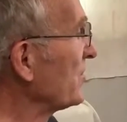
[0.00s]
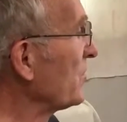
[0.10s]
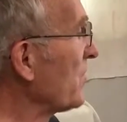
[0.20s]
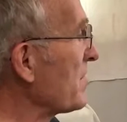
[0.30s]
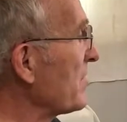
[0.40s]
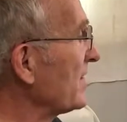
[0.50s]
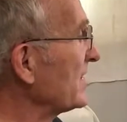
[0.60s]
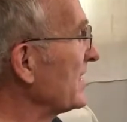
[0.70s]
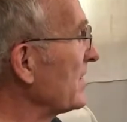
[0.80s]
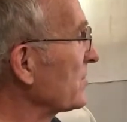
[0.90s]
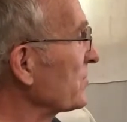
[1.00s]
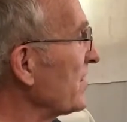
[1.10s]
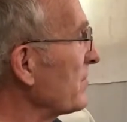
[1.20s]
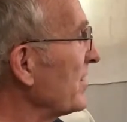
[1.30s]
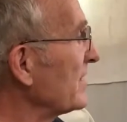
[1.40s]
on the white blood cells,
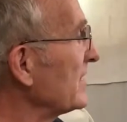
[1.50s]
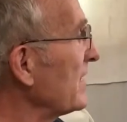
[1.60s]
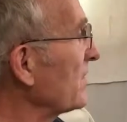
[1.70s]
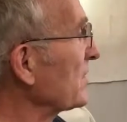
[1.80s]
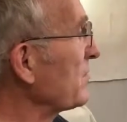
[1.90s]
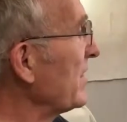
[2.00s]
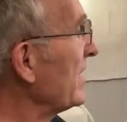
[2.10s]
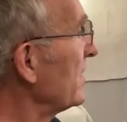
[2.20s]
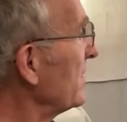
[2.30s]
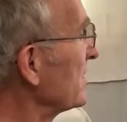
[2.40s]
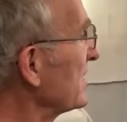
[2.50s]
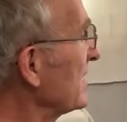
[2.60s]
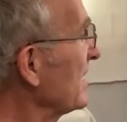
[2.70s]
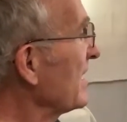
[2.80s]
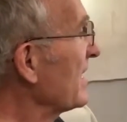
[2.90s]
red blood cells, the platelets,
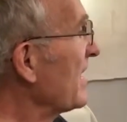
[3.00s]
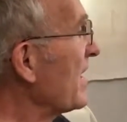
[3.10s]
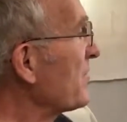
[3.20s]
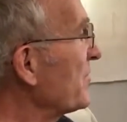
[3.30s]
and